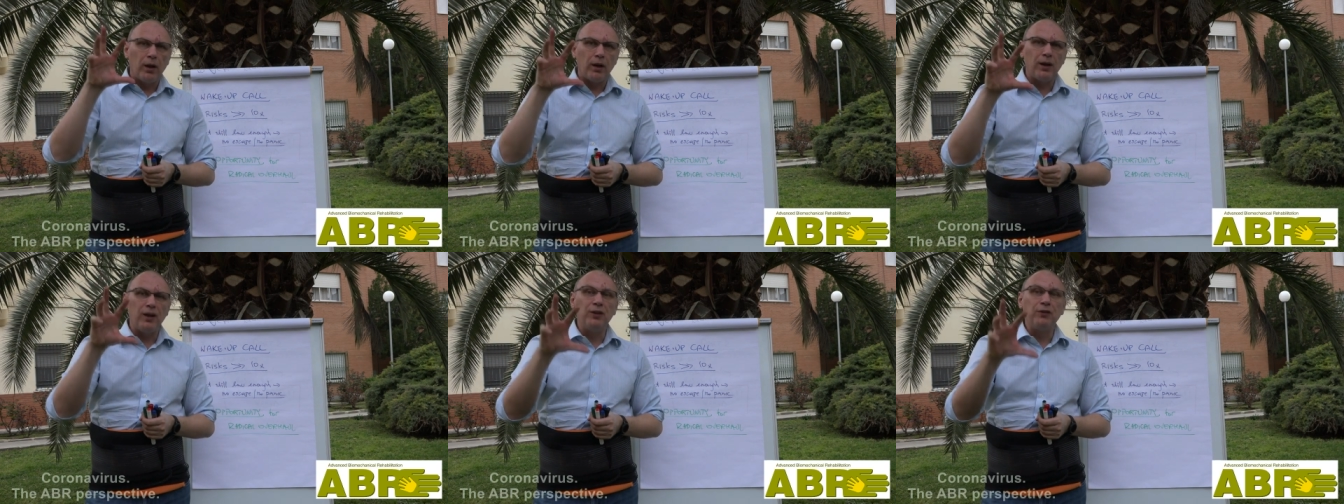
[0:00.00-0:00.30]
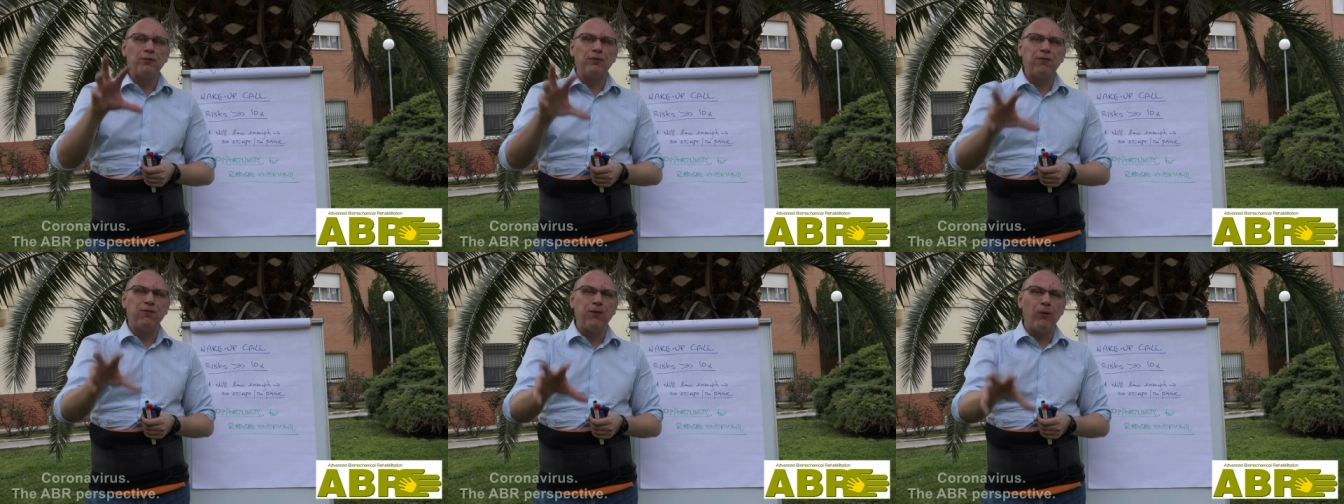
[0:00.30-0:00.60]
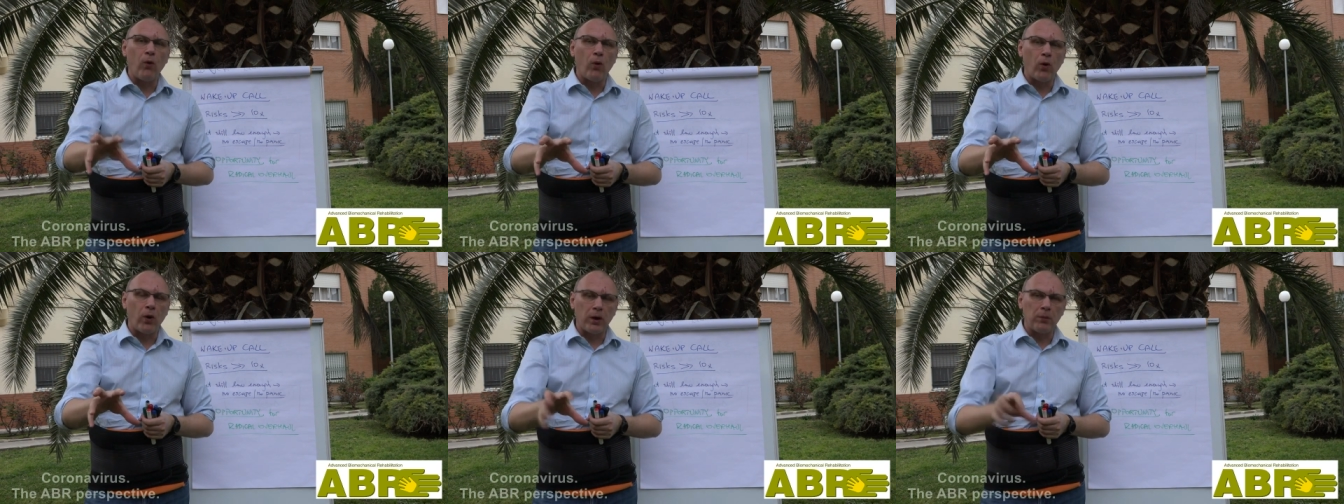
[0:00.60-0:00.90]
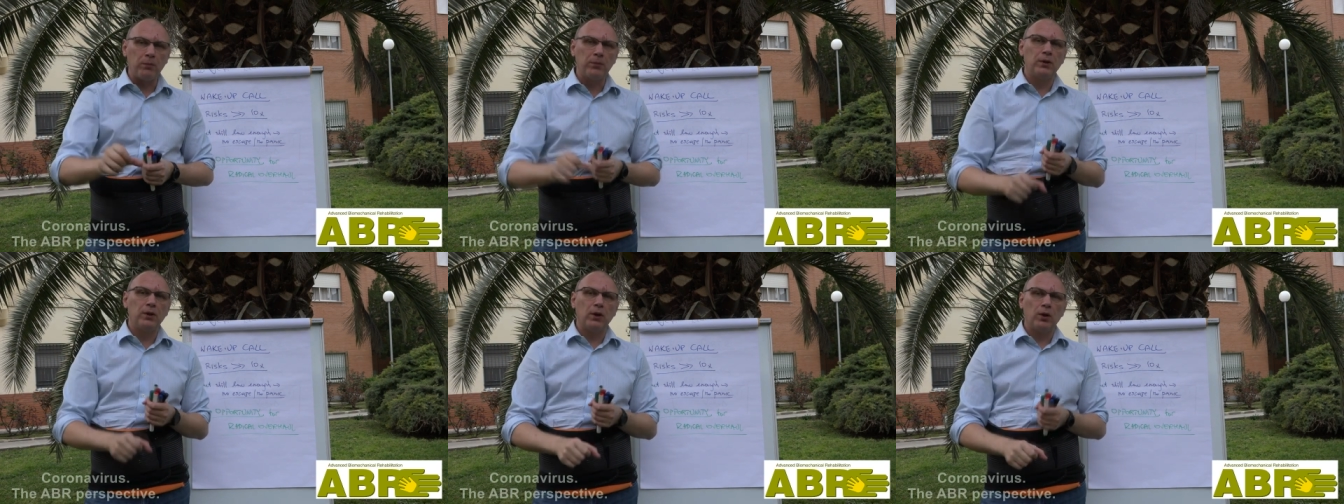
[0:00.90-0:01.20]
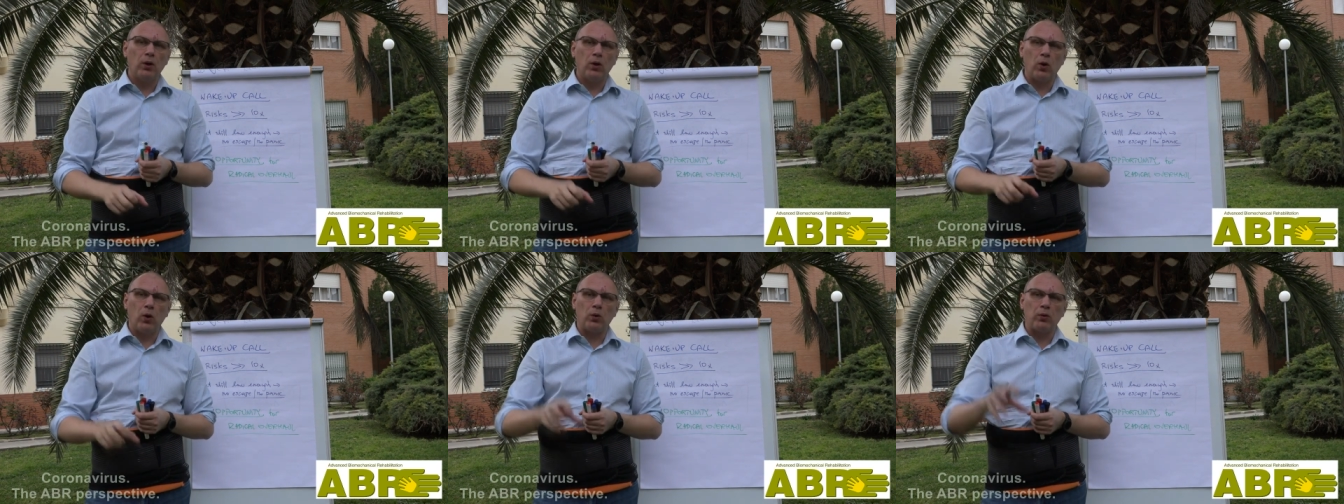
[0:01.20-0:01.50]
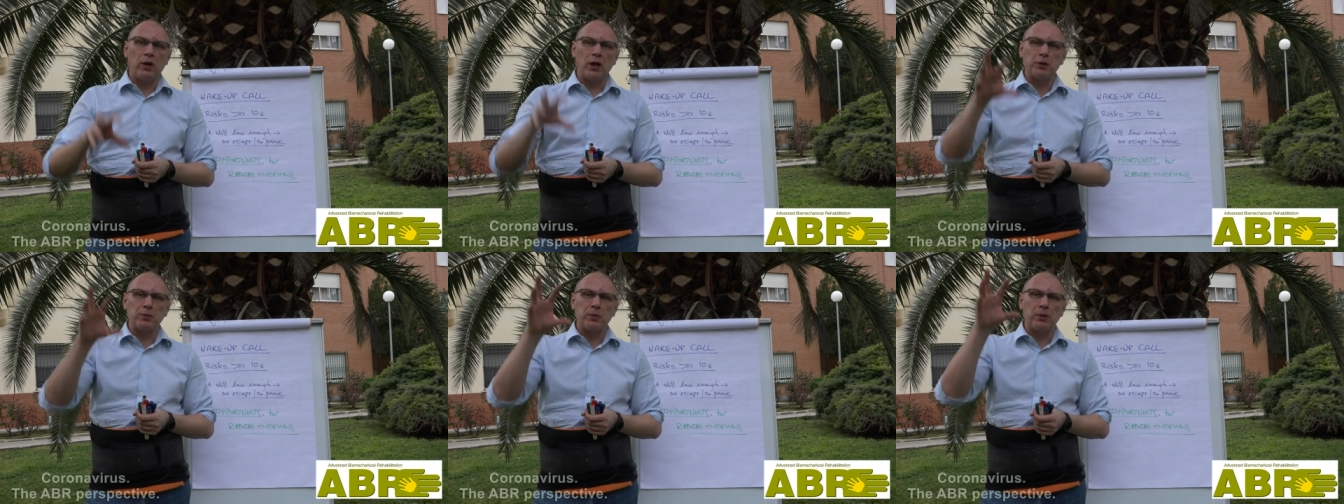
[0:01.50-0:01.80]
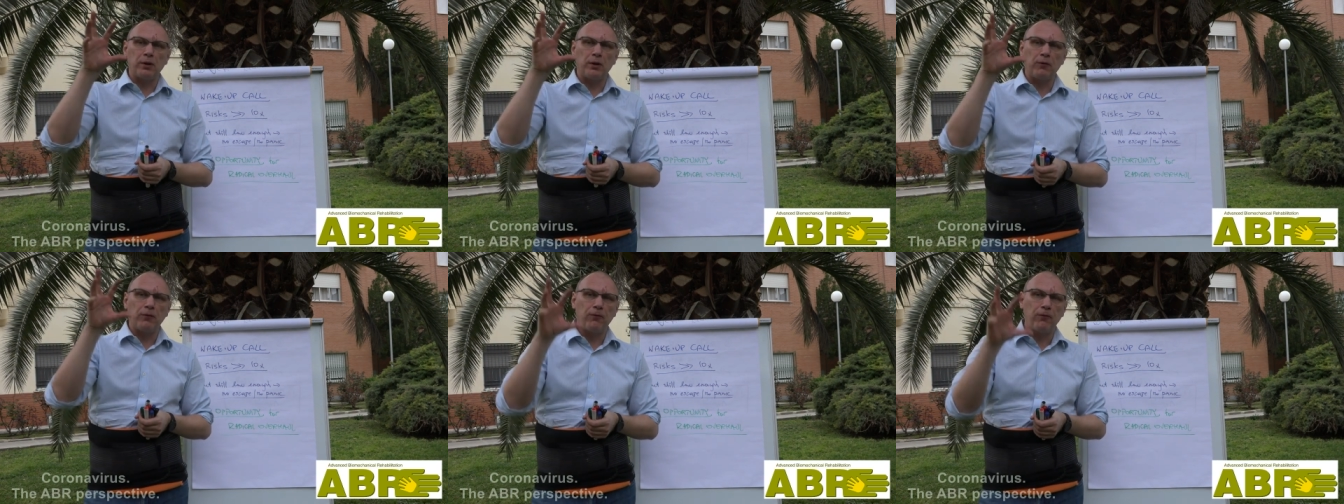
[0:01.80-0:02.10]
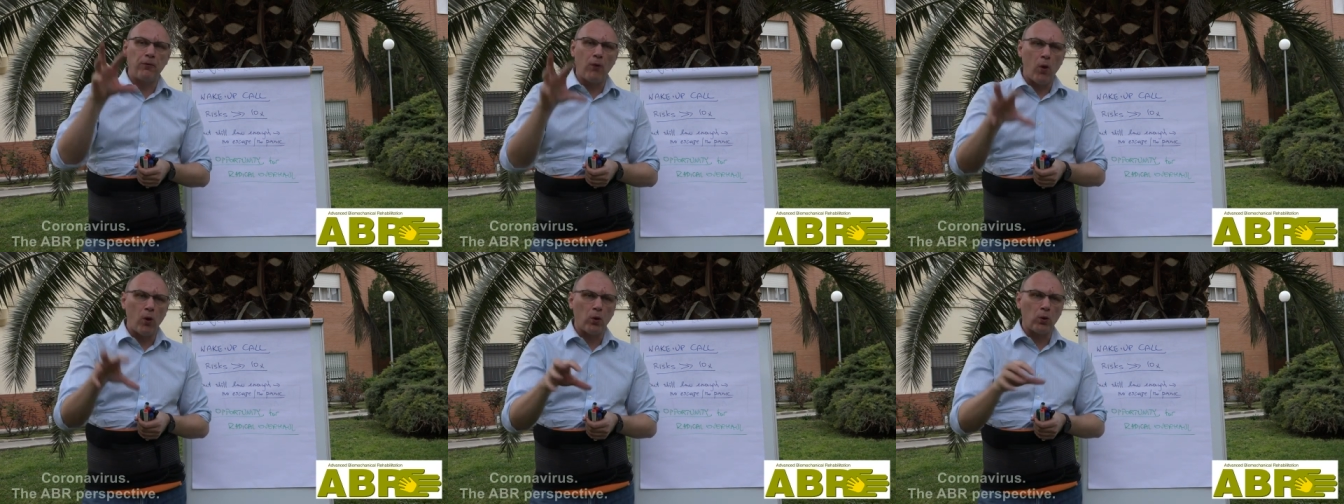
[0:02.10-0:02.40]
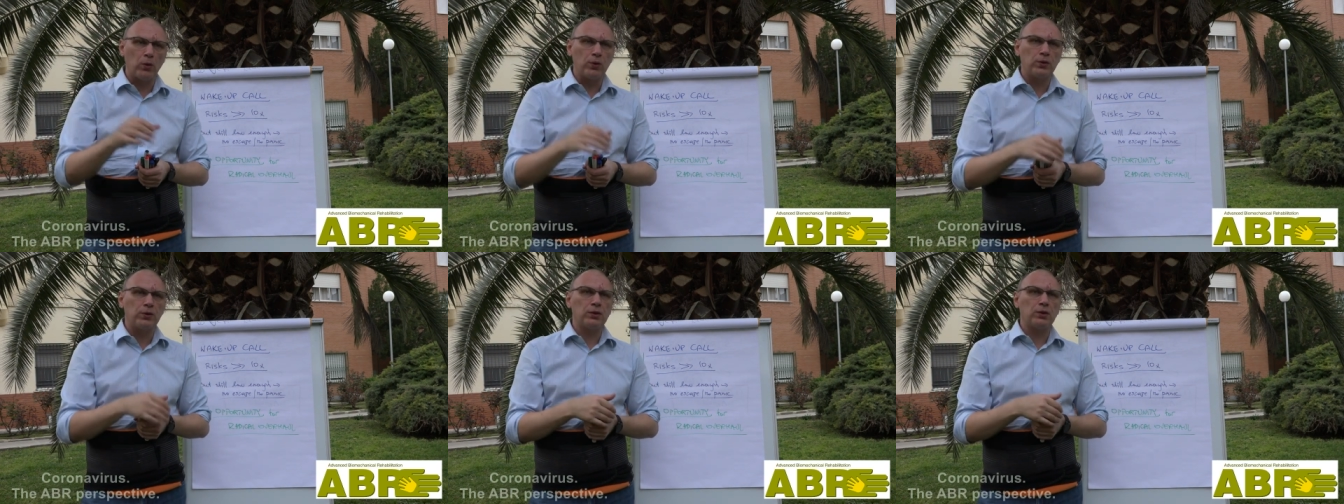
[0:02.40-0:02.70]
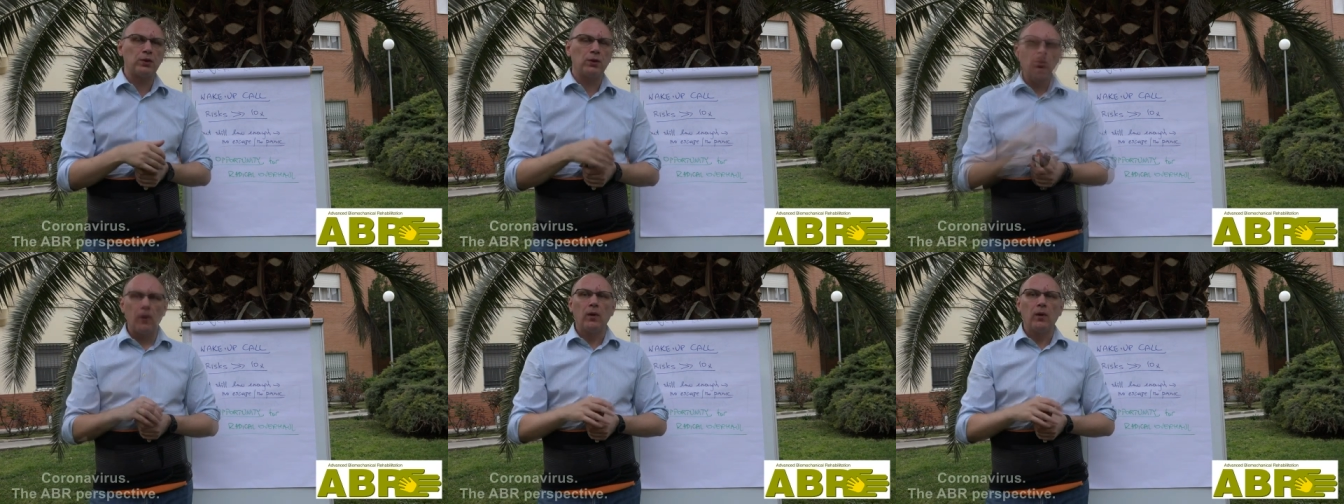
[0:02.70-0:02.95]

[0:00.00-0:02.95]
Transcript: informed or respiratory focused